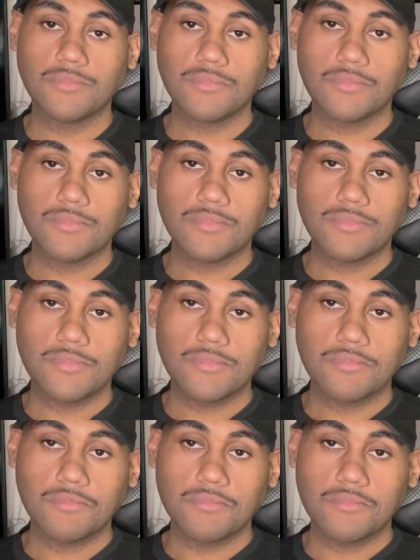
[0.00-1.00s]

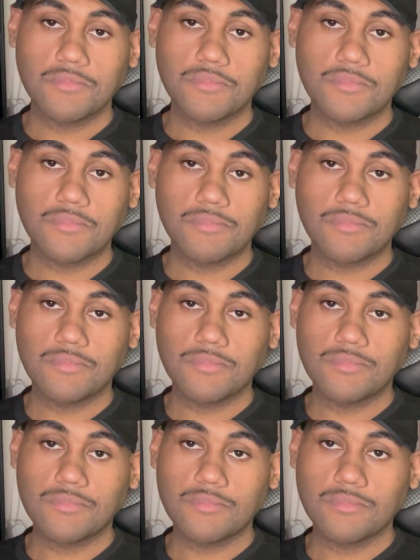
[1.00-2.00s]

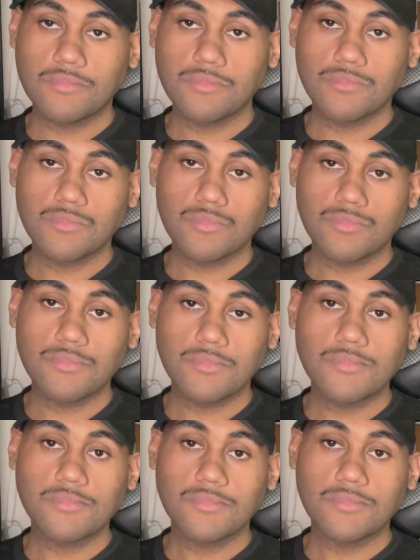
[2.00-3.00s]

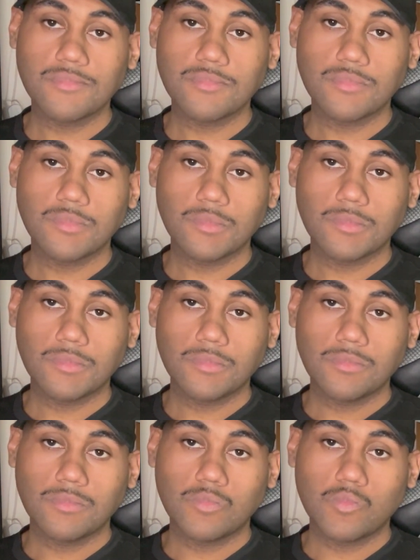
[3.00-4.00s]

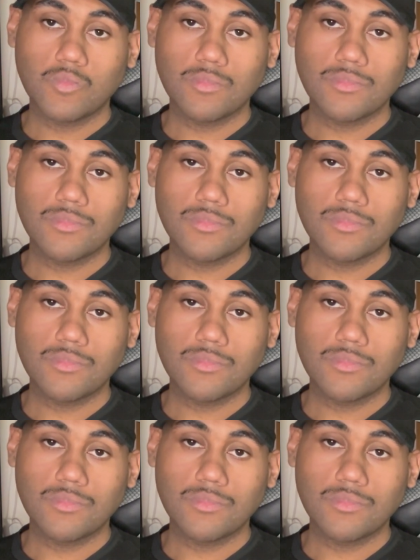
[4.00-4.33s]
(not speaking)